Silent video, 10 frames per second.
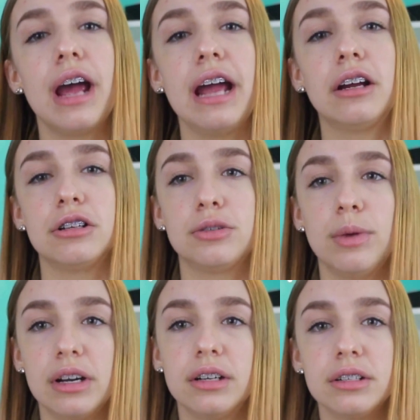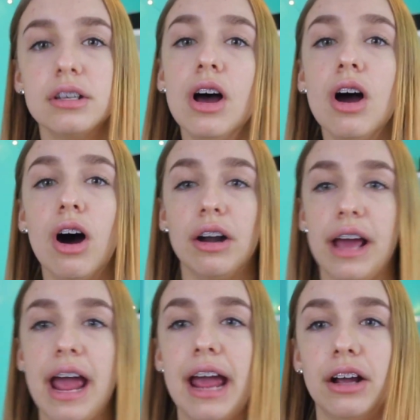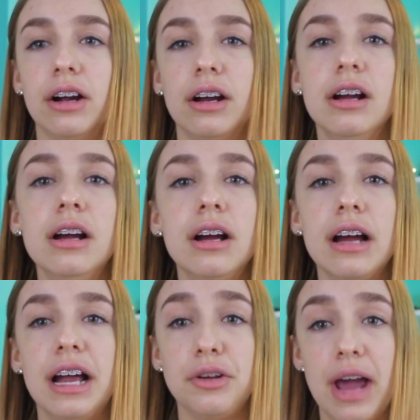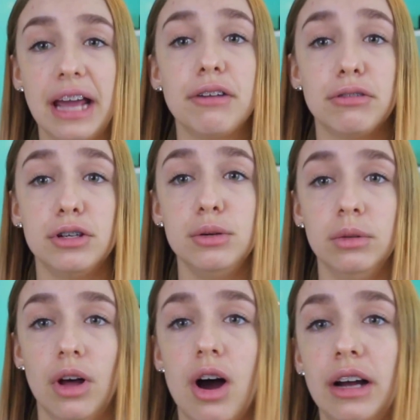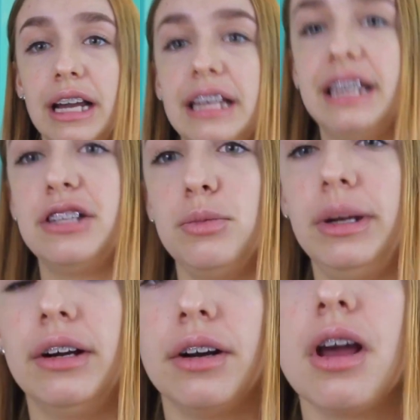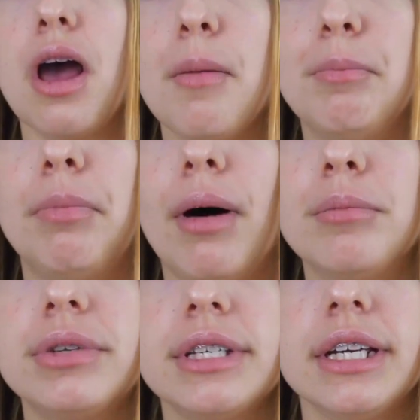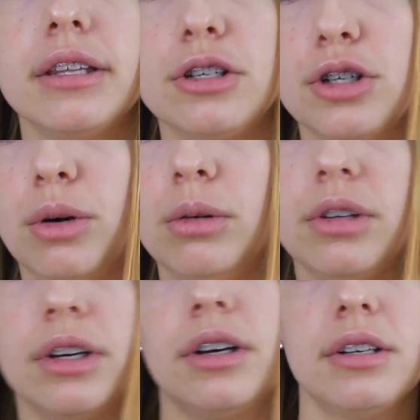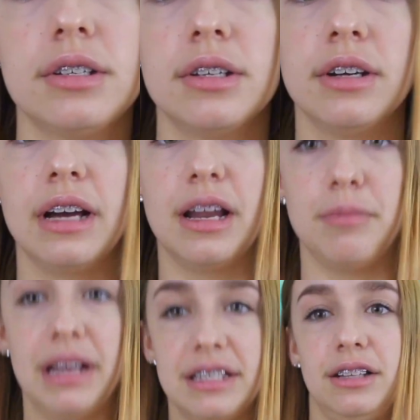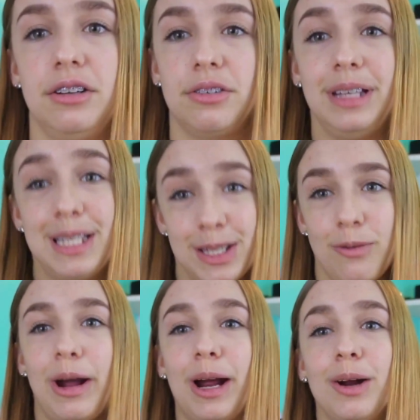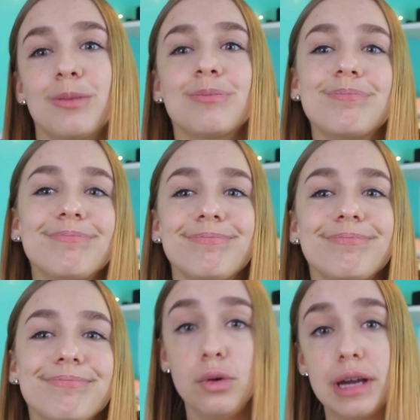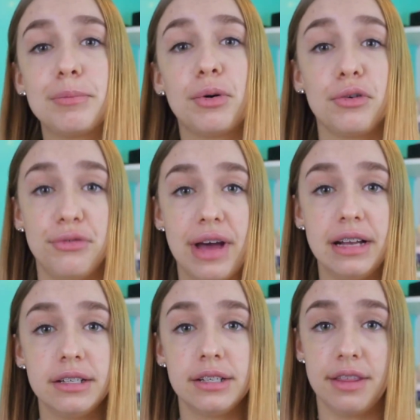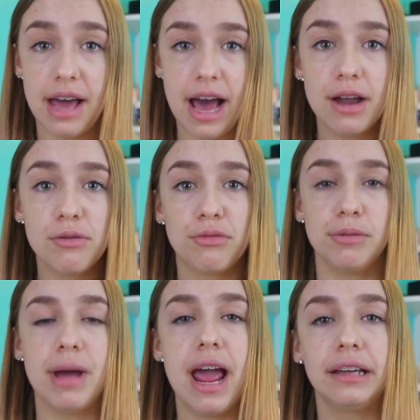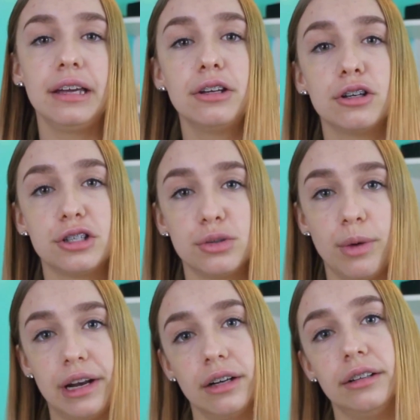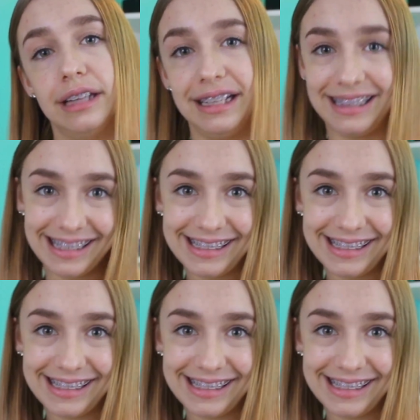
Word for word: hang your sweaters on a hanger and you hang it for too long and it gets weird bumps in the shoulders and makes it look really square, you can prevent that from hanging your sweater like this.